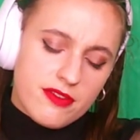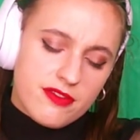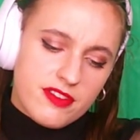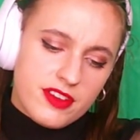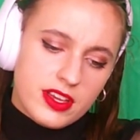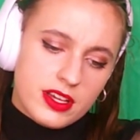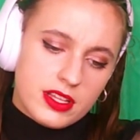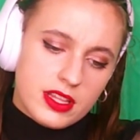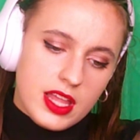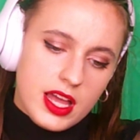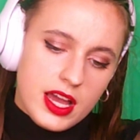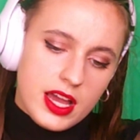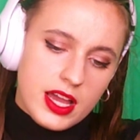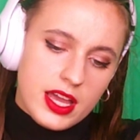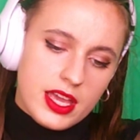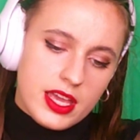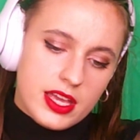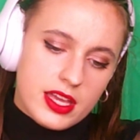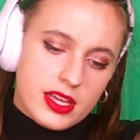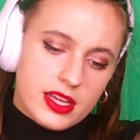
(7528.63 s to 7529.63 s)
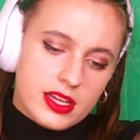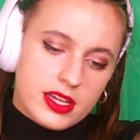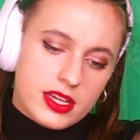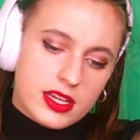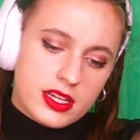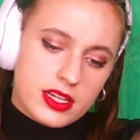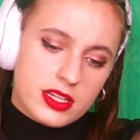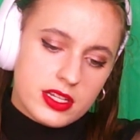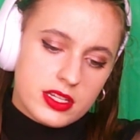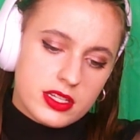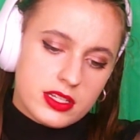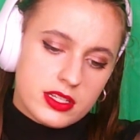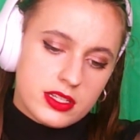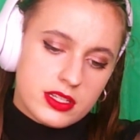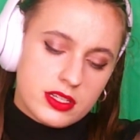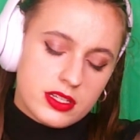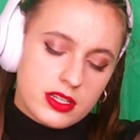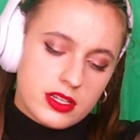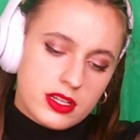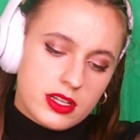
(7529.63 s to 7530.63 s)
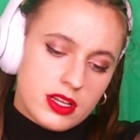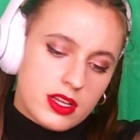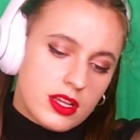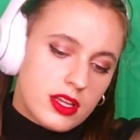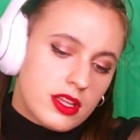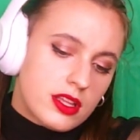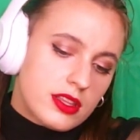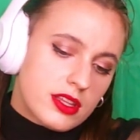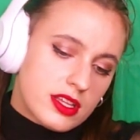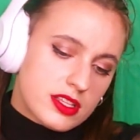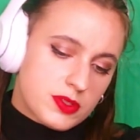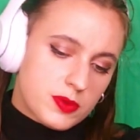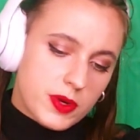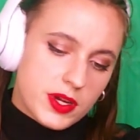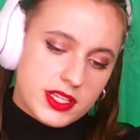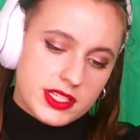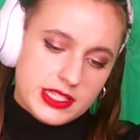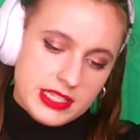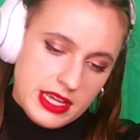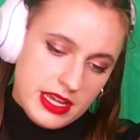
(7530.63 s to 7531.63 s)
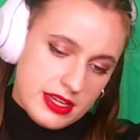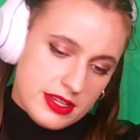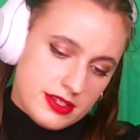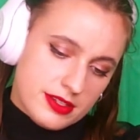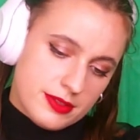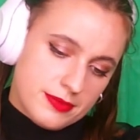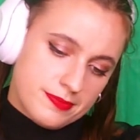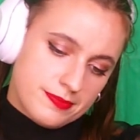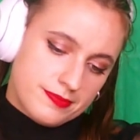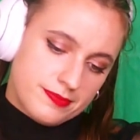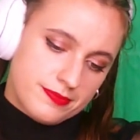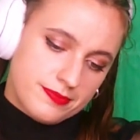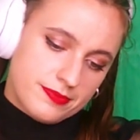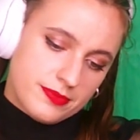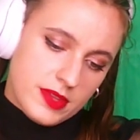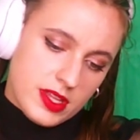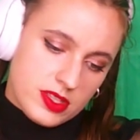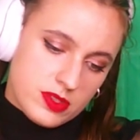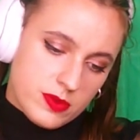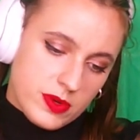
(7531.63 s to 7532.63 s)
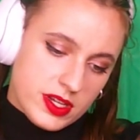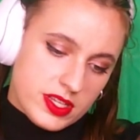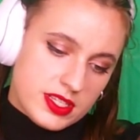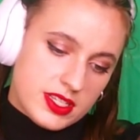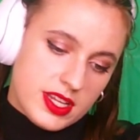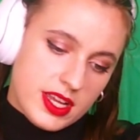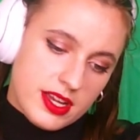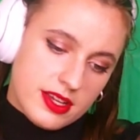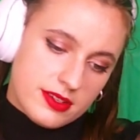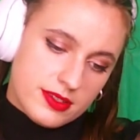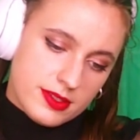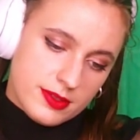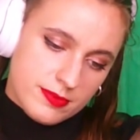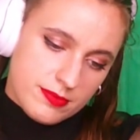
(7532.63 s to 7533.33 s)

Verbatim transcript: feel like that's where I stand. That's where I stand.